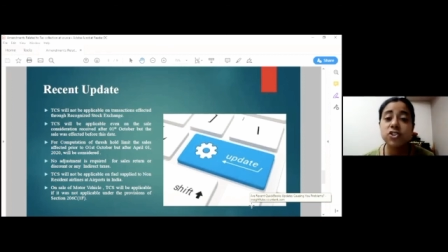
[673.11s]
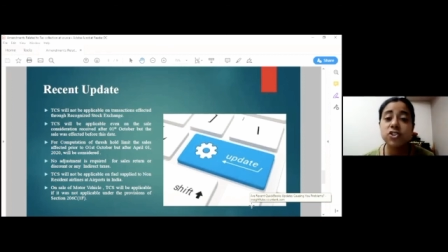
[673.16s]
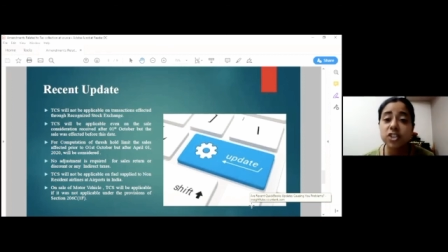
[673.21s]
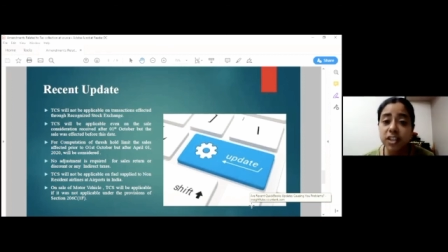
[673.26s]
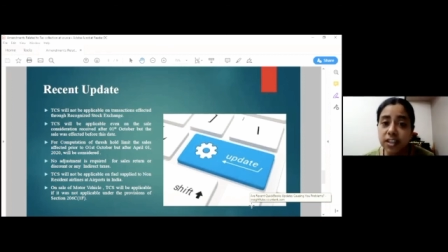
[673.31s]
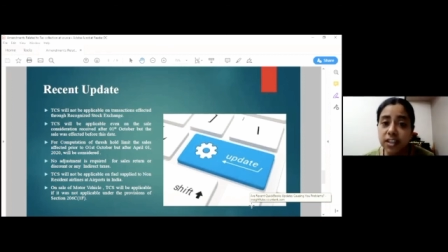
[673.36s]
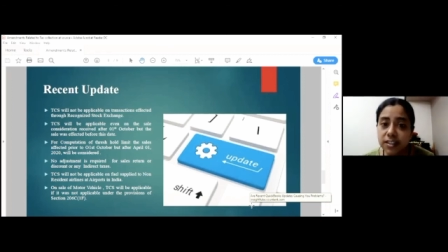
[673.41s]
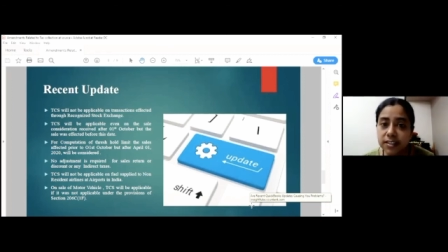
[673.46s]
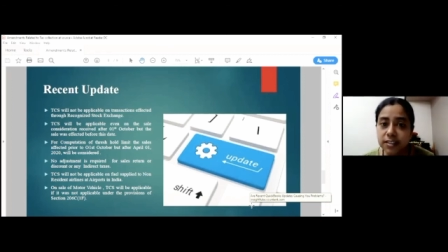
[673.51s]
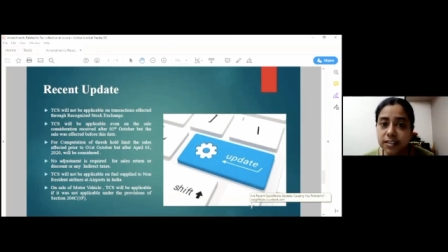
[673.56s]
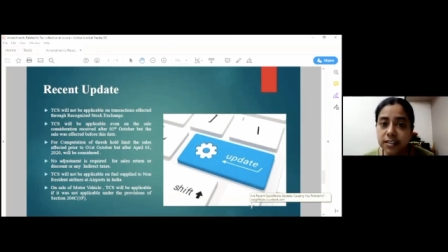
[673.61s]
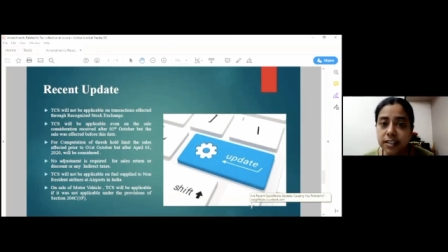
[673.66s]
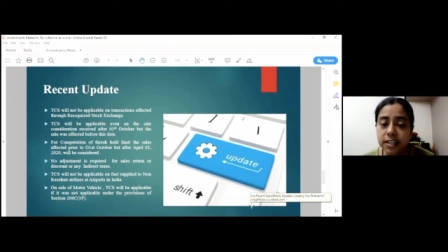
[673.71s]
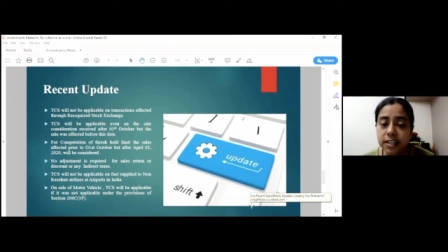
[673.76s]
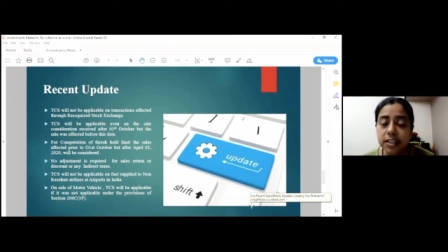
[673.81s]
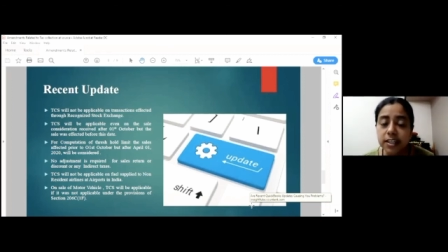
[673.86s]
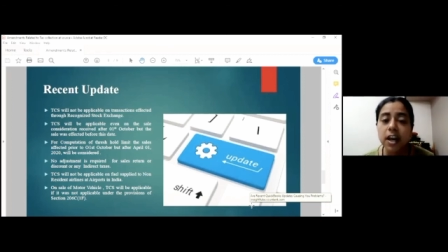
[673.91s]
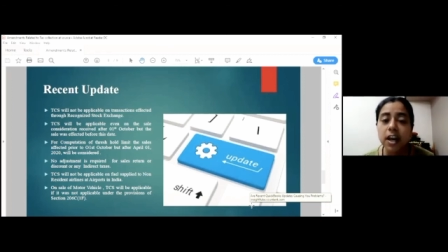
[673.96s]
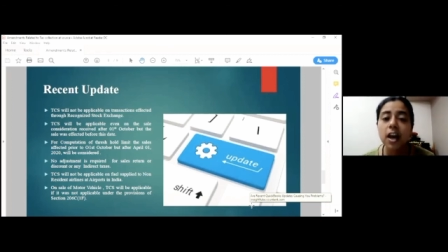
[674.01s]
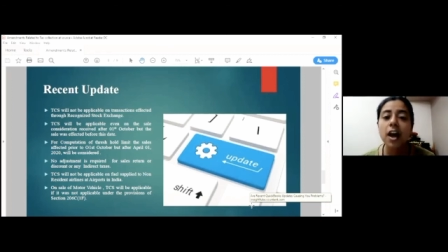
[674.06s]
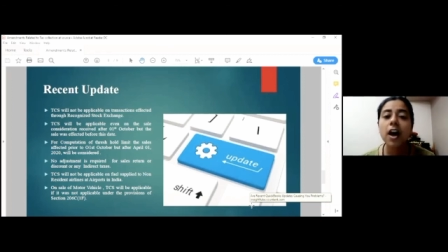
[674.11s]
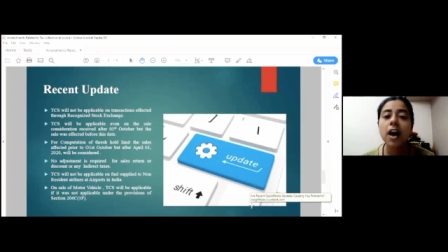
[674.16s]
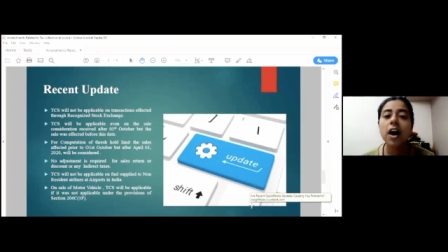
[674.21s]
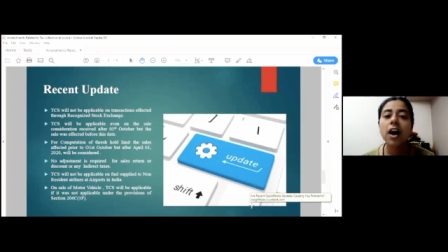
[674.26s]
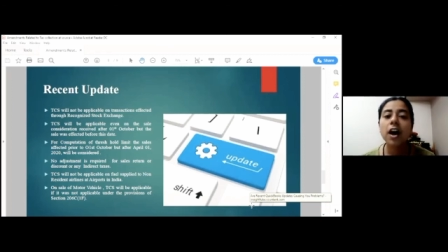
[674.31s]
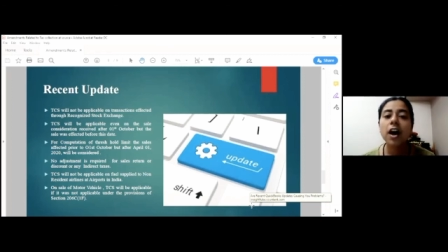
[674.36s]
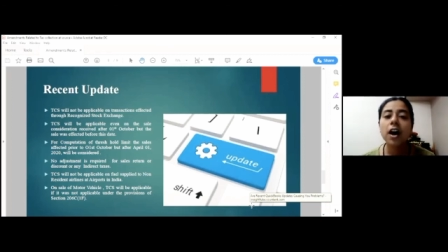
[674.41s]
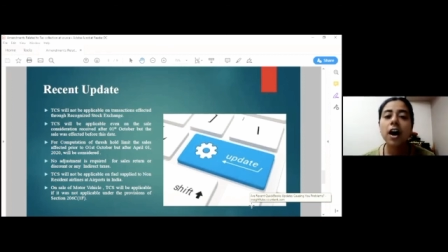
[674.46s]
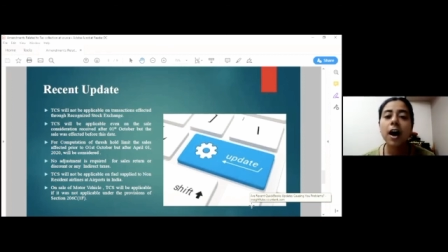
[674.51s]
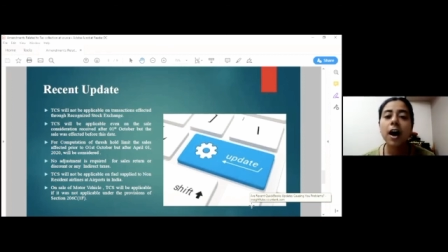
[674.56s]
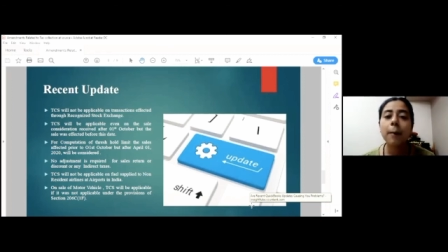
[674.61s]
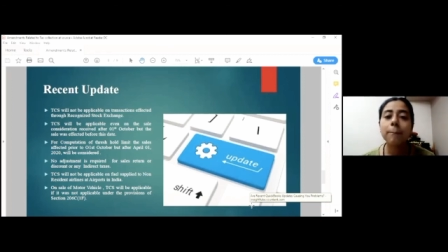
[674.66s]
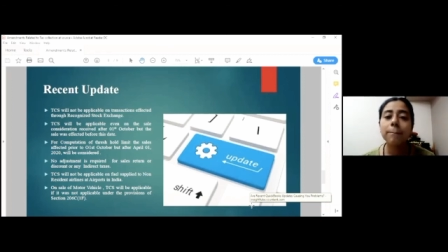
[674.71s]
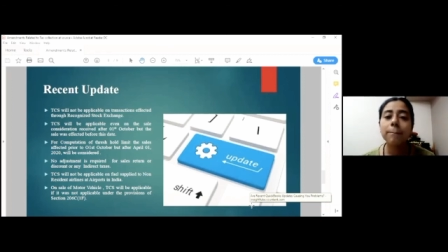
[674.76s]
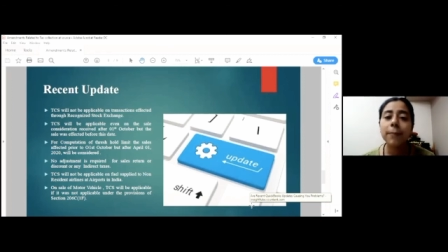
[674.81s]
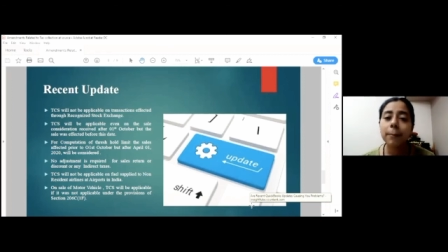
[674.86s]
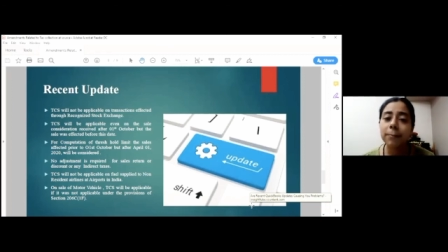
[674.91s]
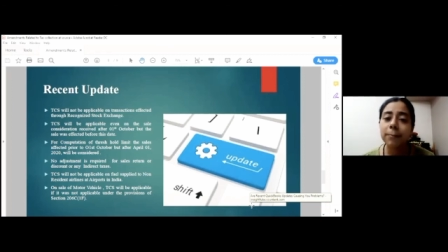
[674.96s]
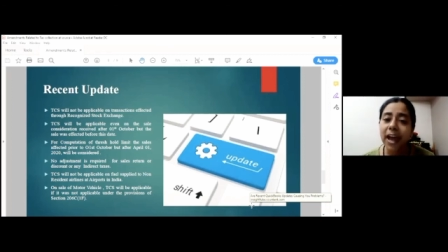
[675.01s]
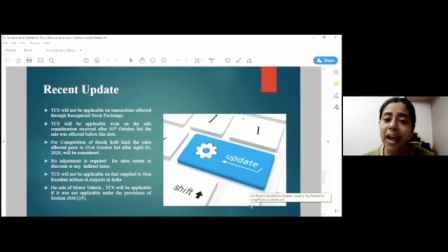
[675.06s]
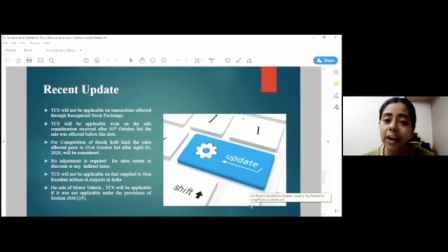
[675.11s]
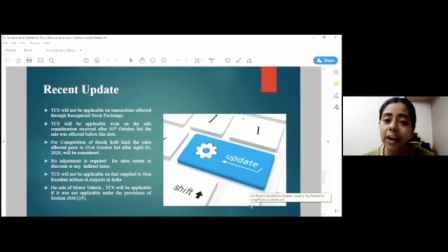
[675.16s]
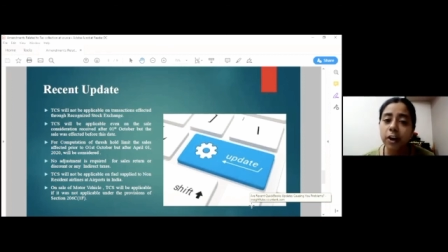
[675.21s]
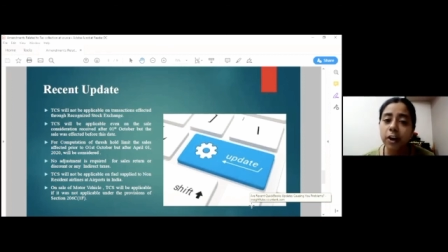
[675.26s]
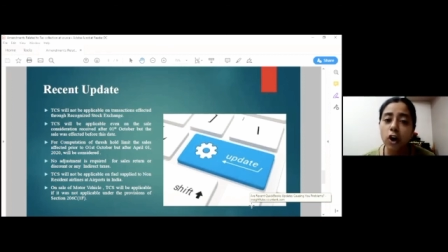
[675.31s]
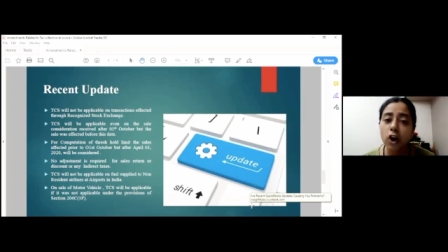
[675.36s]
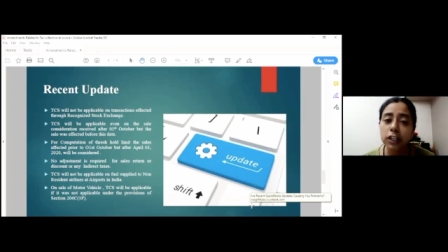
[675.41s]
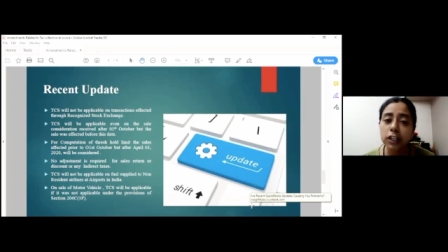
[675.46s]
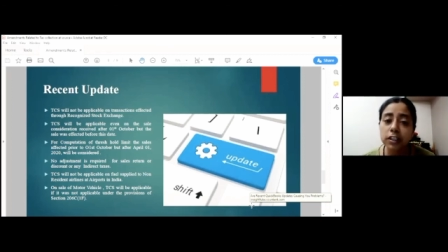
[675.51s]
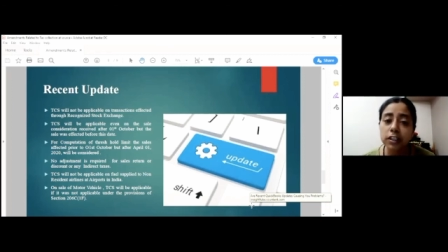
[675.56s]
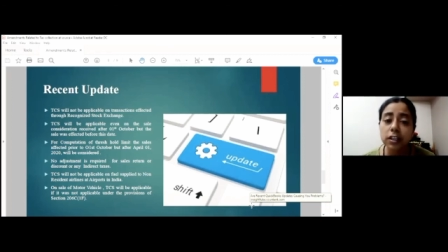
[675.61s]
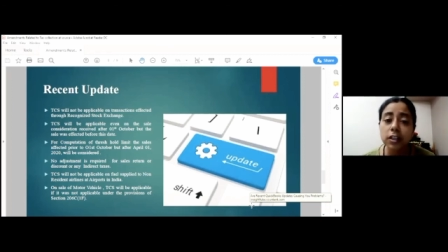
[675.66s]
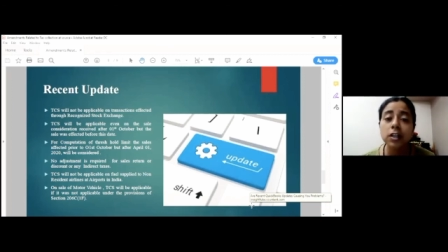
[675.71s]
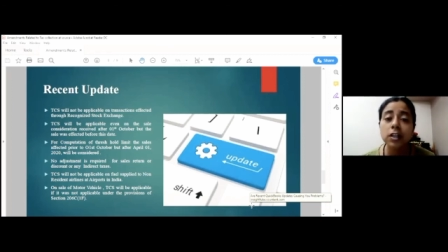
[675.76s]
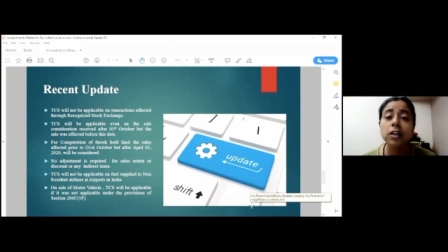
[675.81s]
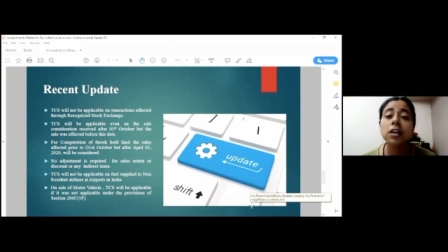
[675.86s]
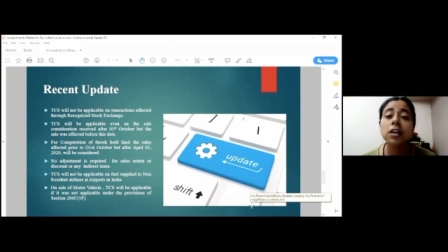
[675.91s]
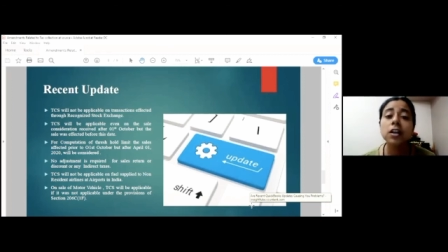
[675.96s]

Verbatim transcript: gst uh, applied on the